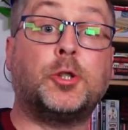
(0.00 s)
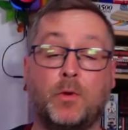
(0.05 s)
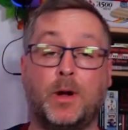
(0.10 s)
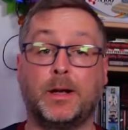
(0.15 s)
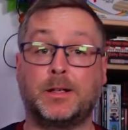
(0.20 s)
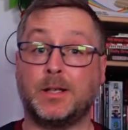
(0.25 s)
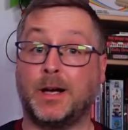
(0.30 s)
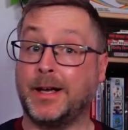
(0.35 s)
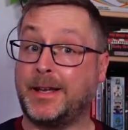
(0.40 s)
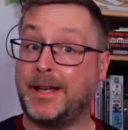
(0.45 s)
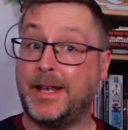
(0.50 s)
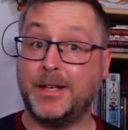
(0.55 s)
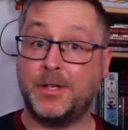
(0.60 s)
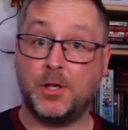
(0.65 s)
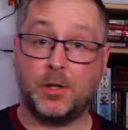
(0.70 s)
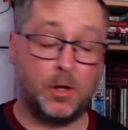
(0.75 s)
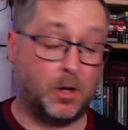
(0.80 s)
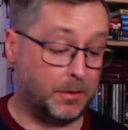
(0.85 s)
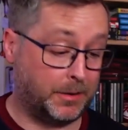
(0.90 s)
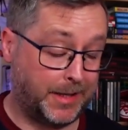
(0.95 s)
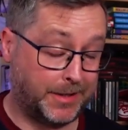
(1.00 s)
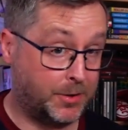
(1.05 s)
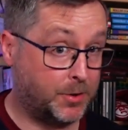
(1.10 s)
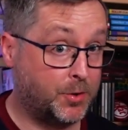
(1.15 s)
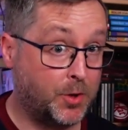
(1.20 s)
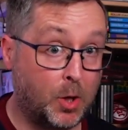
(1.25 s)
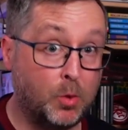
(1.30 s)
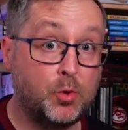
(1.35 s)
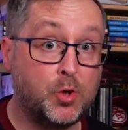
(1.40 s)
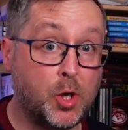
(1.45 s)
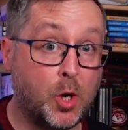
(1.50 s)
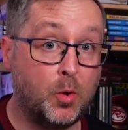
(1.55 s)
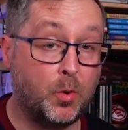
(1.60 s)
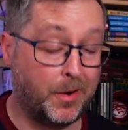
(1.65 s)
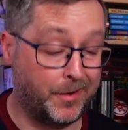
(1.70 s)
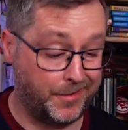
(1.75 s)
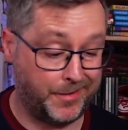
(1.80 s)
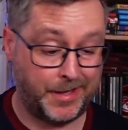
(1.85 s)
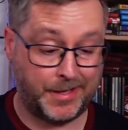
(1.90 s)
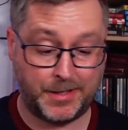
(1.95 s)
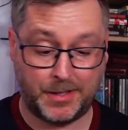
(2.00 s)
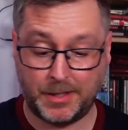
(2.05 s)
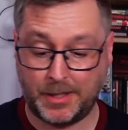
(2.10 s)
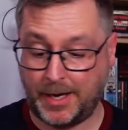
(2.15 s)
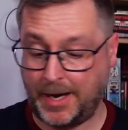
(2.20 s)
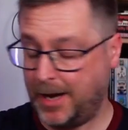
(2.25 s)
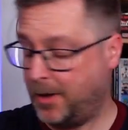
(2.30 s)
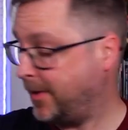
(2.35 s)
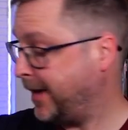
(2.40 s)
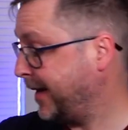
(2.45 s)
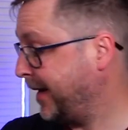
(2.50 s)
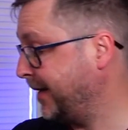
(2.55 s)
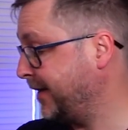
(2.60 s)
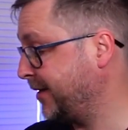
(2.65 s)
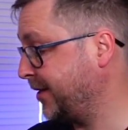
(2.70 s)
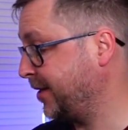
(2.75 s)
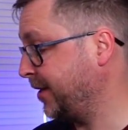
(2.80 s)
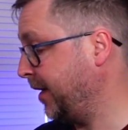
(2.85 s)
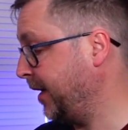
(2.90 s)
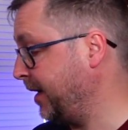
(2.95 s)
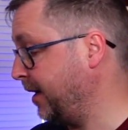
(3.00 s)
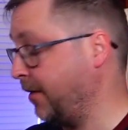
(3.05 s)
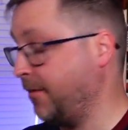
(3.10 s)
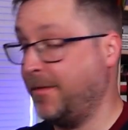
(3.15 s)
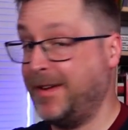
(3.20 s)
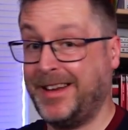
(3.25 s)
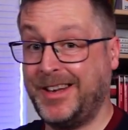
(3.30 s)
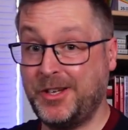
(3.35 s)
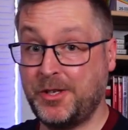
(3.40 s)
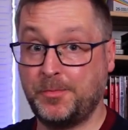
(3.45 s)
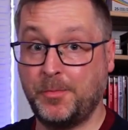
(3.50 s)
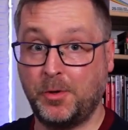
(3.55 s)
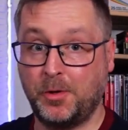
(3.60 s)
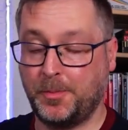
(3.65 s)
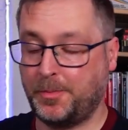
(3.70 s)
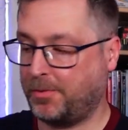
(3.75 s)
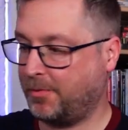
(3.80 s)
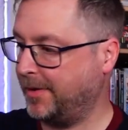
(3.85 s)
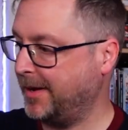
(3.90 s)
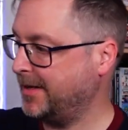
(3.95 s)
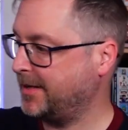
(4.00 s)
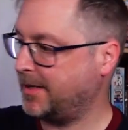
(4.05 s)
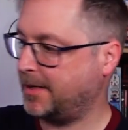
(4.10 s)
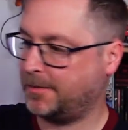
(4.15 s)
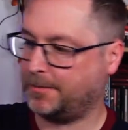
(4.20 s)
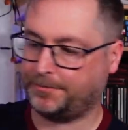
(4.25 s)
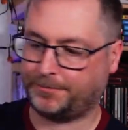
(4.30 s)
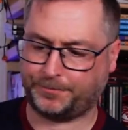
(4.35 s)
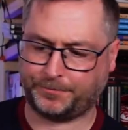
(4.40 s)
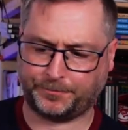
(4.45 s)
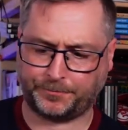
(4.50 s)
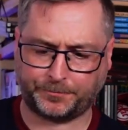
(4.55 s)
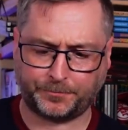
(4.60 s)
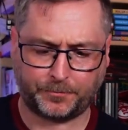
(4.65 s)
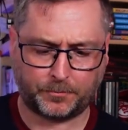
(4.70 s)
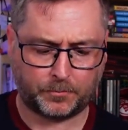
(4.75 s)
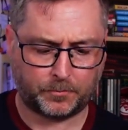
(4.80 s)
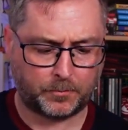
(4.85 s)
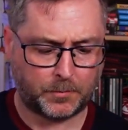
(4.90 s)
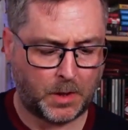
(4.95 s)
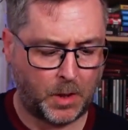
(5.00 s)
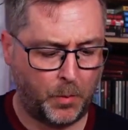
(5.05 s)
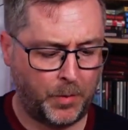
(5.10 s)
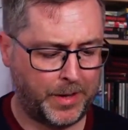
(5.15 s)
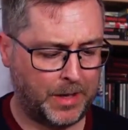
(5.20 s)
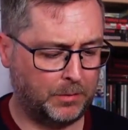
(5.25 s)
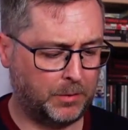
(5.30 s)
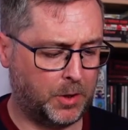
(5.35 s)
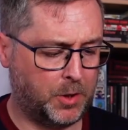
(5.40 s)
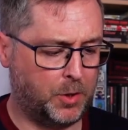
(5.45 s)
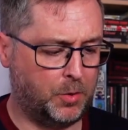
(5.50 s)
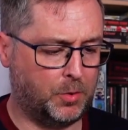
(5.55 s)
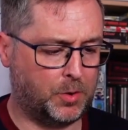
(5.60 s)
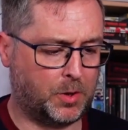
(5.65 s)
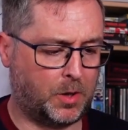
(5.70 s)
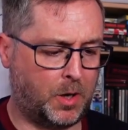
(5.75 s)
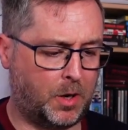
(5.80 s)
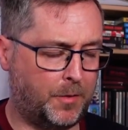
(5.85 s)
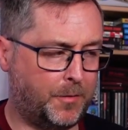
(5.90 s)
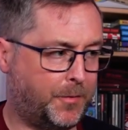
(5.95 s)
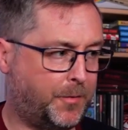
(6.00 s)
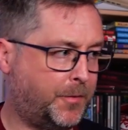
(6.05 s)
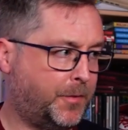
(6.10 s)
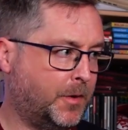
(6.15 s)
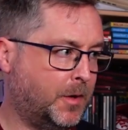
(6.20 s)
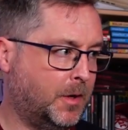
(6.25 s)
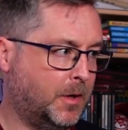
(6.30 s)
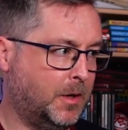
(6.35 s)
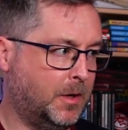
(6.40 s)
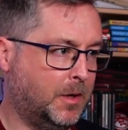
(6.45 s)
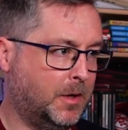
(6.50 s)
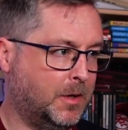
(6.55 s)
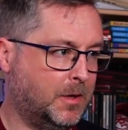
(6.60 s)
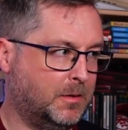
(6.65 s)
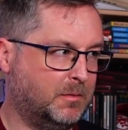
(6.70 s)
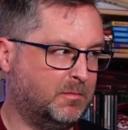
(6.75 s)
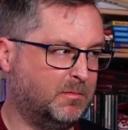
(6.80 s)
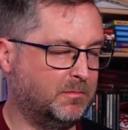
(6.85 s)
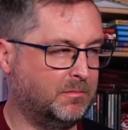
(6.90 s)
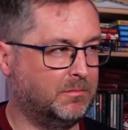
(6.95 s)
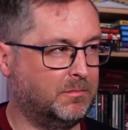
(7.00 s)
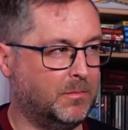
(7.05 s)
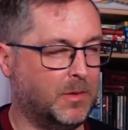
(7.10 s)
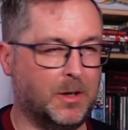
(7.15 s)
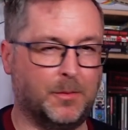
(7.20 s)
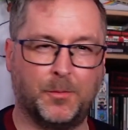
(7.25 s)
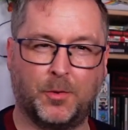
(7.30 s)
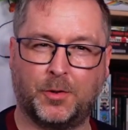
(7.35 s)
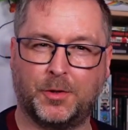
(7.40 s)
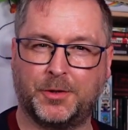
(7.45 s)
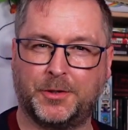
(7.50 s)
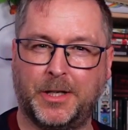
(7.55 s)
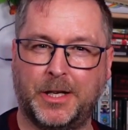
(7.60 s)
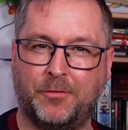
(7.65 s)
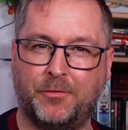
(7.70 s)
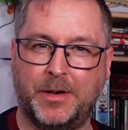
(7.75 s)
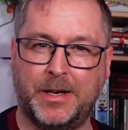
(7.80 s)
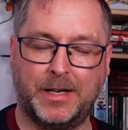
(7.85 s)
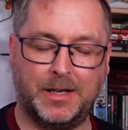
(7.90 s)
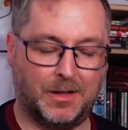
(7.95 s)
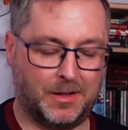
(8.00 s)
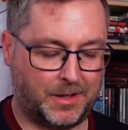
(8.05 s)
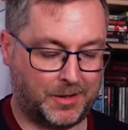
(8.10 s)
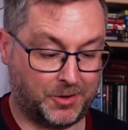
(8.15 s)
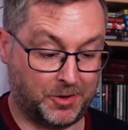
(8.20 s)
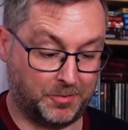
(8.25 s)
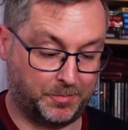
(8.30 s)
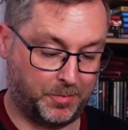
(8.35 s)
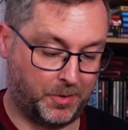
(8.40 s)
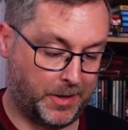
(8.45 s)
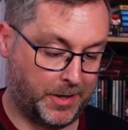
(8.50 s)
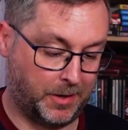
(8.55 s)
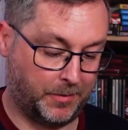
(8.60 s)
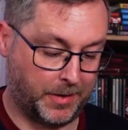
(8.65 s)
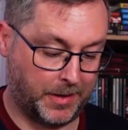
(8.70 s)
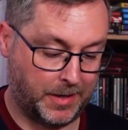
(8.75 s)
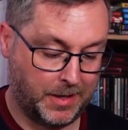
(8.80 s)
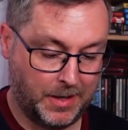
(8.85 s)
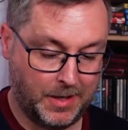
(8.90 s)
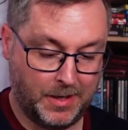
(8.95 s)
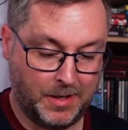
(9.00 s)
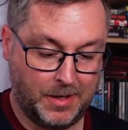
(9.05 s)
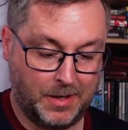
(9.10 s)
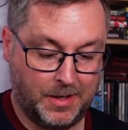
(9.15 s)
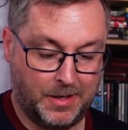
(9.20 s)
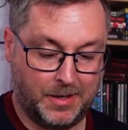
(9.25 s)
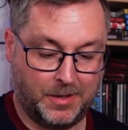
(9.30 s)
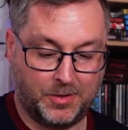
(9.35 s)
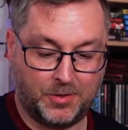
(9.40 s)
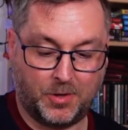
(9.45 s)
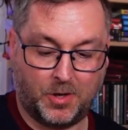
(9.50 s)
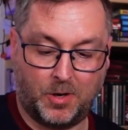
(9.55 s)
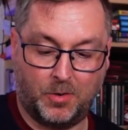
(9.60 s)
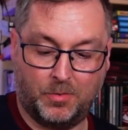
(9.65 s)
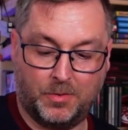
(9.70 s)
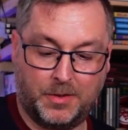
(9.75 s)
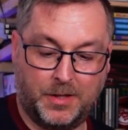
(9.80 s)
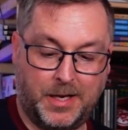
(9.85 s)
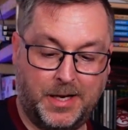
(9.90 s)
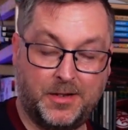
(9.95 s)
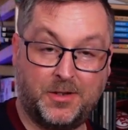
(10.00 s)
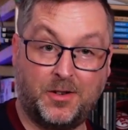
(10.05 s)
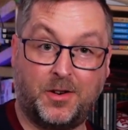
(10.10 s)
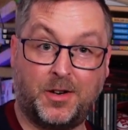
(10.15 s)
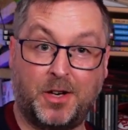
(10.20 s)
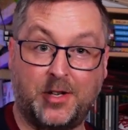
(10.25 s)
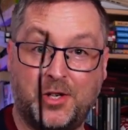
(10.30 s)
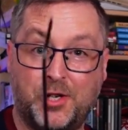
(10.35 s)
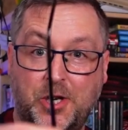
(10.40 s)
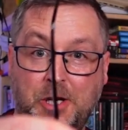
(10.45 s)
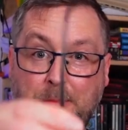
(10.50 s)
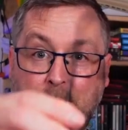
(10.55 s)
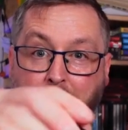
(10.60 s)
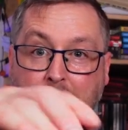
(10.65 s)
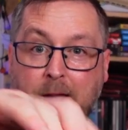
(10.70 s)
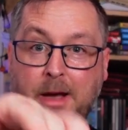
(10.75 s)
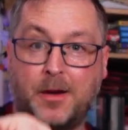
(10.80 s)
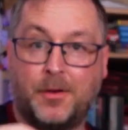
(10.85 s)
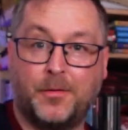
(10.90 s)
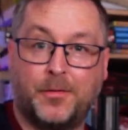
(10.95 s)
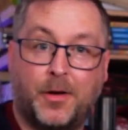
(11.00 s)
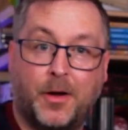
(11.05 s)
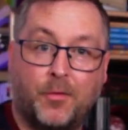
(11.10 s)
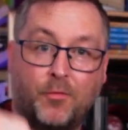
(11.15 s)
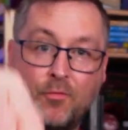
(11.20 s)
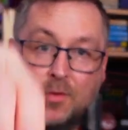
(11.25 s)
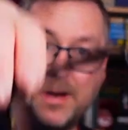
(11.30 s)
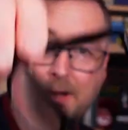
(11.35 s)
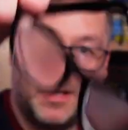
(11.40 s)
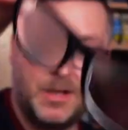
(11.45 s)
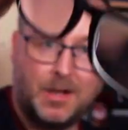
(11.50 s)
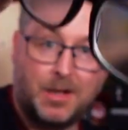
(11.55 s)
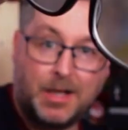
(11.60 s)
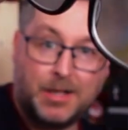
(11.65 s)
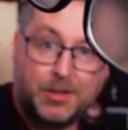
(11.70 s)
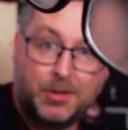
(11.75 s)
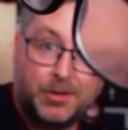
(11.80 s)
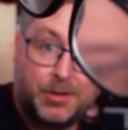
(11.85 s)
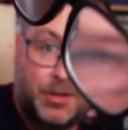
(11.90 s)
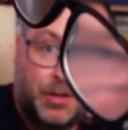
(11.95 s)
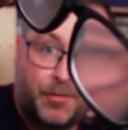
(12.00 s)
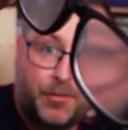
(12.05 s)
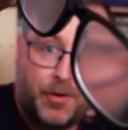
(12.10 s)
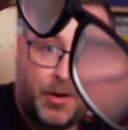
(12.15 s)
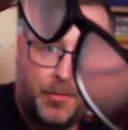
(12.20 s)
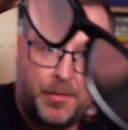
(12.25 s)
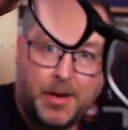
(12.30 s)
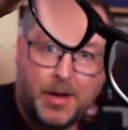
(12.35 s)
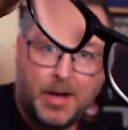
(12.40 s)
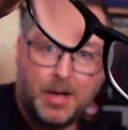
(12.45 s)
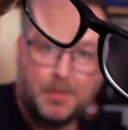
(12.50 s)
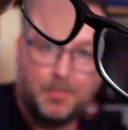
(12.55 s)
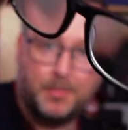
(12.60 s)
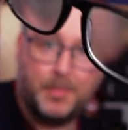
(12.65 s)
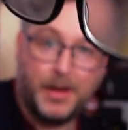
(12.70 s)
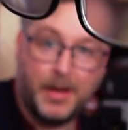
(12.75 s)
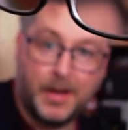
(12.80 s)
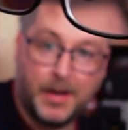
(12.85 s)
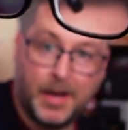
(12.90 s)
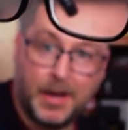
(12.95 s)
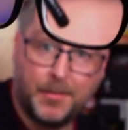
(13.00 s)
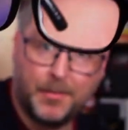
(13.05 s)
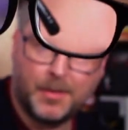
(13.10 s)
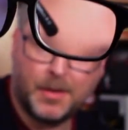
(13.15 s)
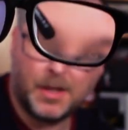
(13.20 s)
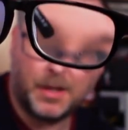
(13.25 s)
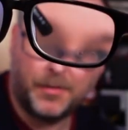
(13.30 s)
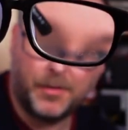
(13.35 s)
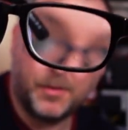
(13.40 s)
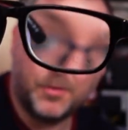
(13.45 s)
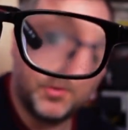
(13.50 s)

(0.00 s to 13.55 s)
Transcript: Right, I kid you not, this is no joke. This is how I can see a very small print without the use of, well, I'm not going to say reading glasses, but anyway. So these are a cheap pair of reading glasses from the albeit, and you can